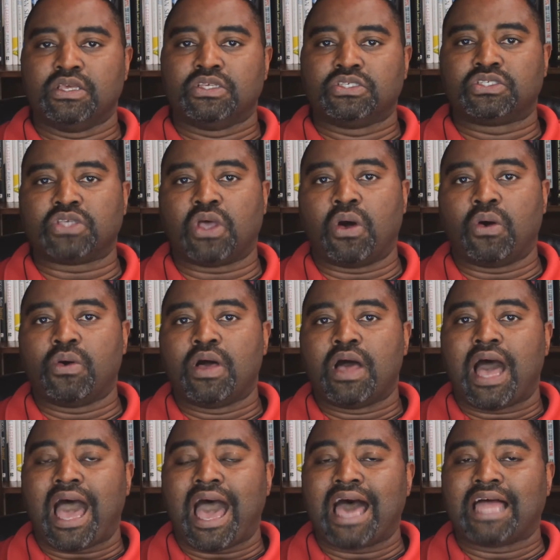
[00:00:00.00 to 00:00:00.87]
So,
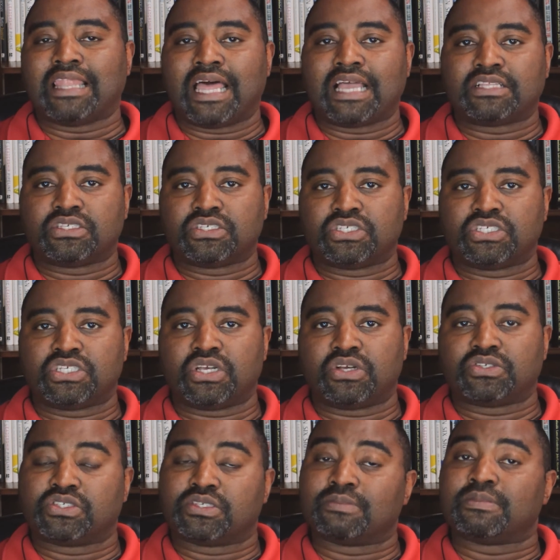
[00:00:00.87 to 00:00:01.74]
I like to
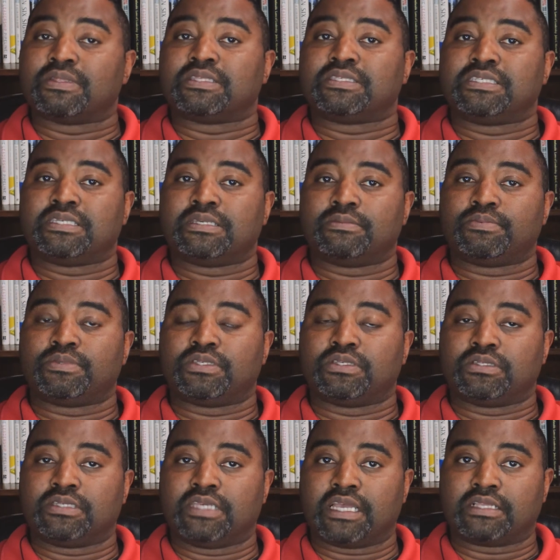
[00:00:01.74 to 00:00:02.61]
share some of the
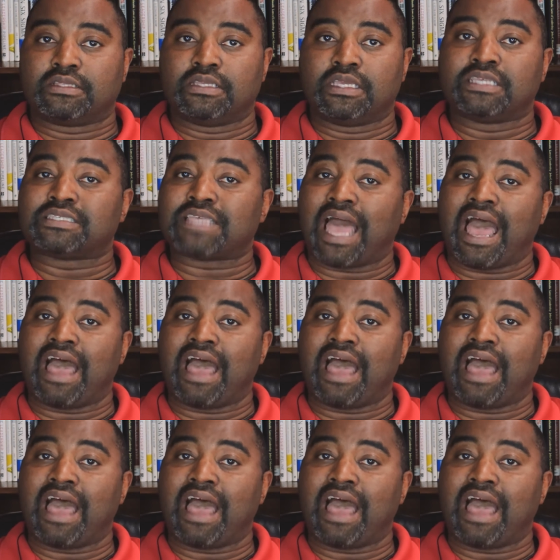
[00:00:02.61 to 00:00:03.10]
tips and techniques